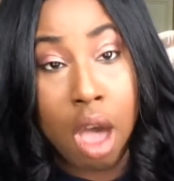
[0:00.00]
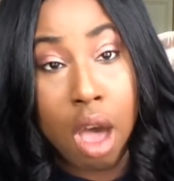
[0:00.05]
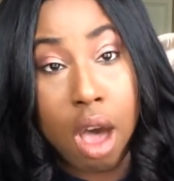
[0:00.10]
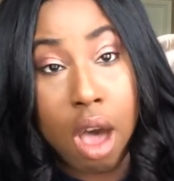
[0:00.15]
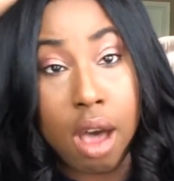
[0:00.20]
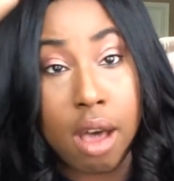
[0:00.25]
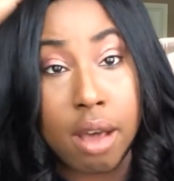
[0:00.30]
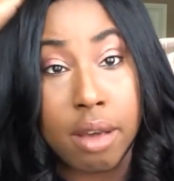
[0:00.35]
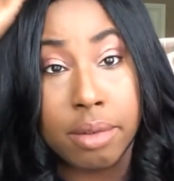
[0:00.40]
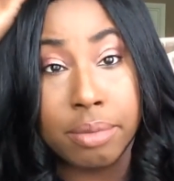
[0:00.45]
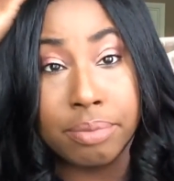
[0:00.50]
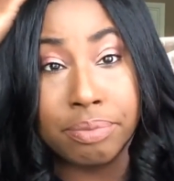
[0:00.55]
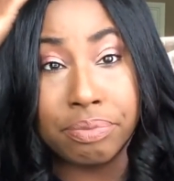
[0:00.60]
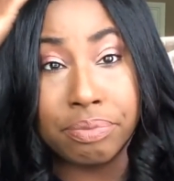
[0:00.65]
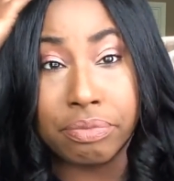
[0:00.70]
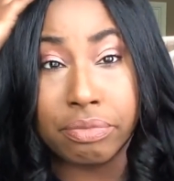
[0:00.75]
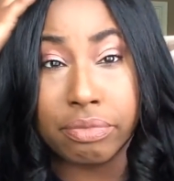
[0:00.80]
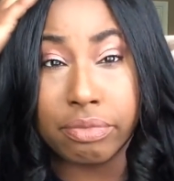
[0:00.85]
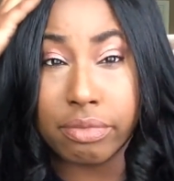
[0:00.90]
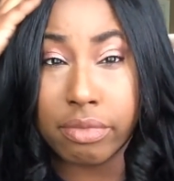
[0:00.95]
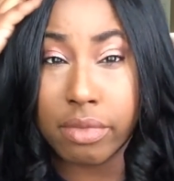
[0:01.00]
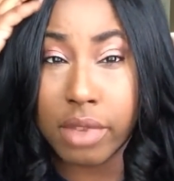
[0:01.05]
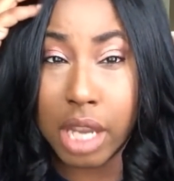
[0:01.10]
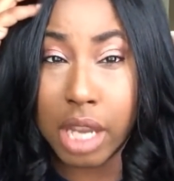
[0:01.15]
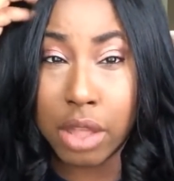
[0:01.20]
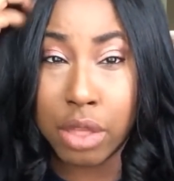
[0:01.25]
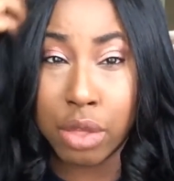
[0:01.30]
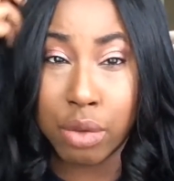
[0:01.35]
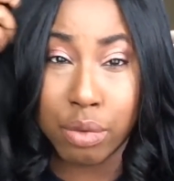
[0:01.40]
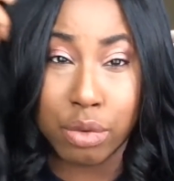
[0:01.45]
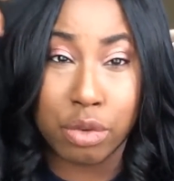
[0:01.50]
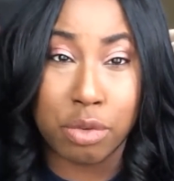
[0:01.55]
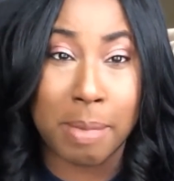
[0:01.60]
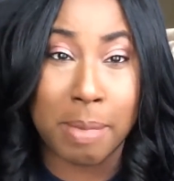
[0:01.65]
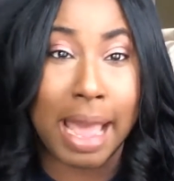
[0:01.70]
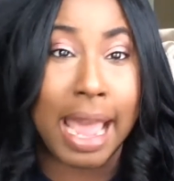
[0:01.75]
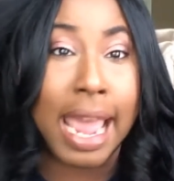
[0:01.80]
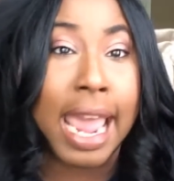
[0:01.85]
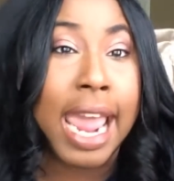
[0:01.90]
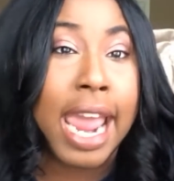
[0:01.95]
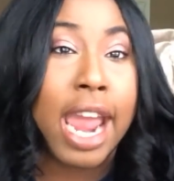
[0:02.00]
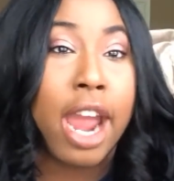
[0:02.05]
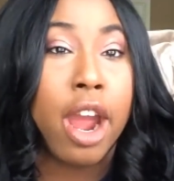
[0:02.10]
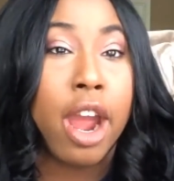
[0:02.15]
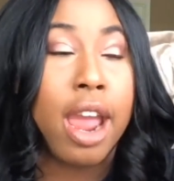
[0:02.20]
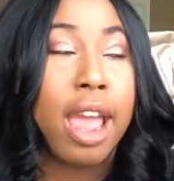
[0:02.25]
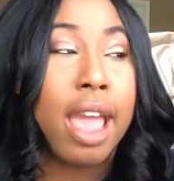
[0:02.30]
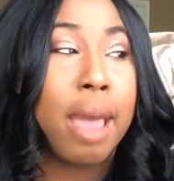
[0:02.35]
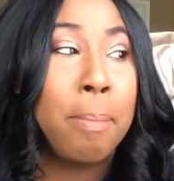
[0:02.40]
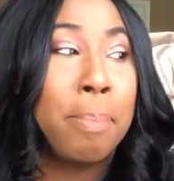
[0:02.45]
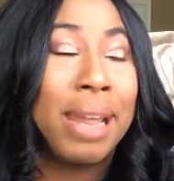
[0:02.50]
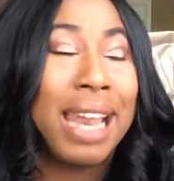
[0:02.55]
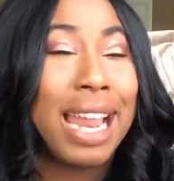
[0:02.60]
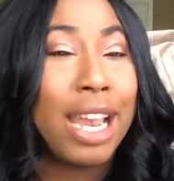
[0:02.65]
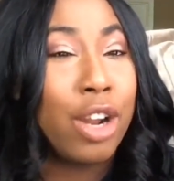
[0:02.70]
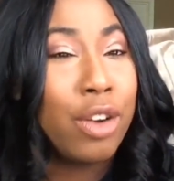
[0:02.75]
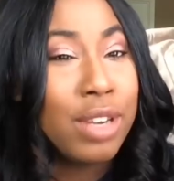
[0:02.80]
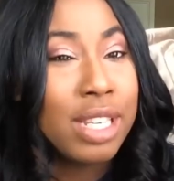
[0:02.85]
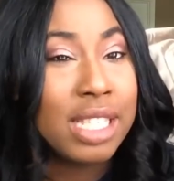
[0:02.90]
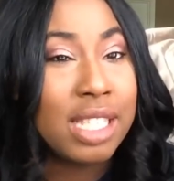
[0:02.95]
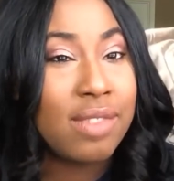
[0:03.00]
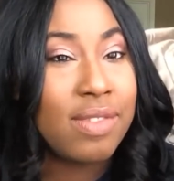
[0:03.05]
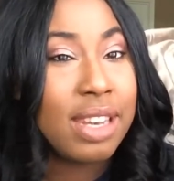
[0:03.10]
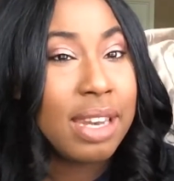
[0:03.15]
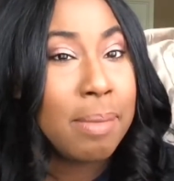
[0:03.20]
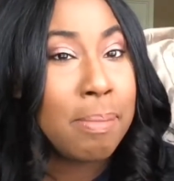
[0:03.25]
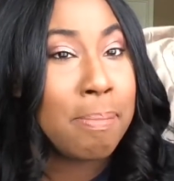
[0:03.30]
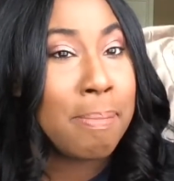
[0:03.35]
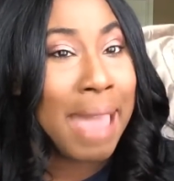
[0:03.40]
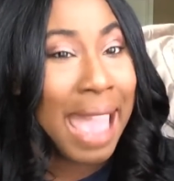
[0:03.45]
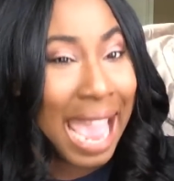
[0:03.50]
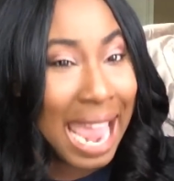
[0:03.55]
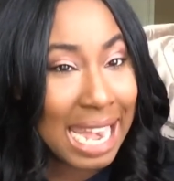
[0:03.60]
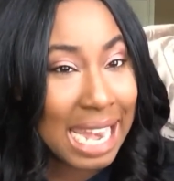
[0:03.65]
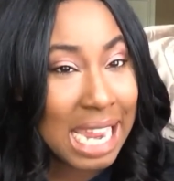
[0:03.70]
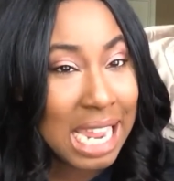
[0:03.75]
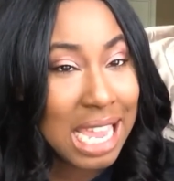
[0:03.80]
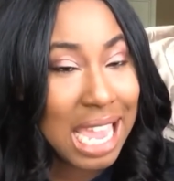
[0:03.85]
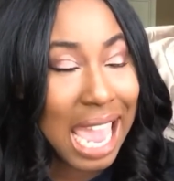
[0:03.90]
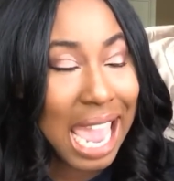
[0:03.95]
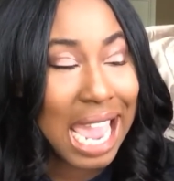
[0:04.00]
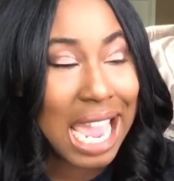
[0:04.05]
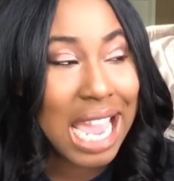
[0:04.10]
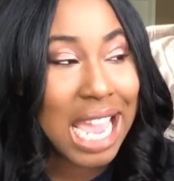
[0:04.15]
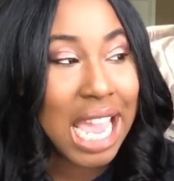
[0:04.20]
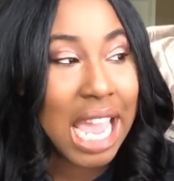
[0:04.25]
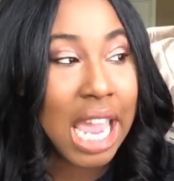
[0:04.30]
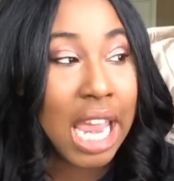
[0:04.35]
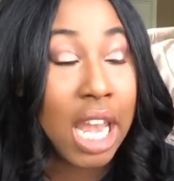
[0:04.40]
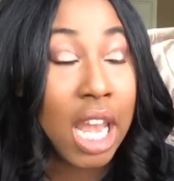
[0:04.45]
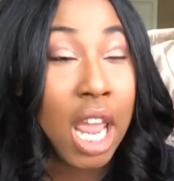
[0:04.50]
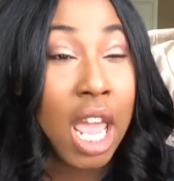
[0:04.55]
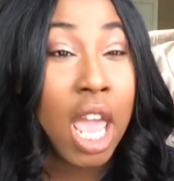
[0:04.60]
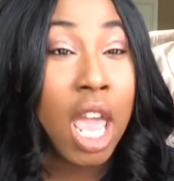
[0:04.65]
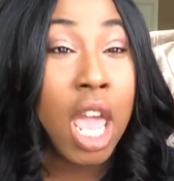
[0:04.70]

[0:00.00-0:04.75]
my hair, but I don't receive any matting. And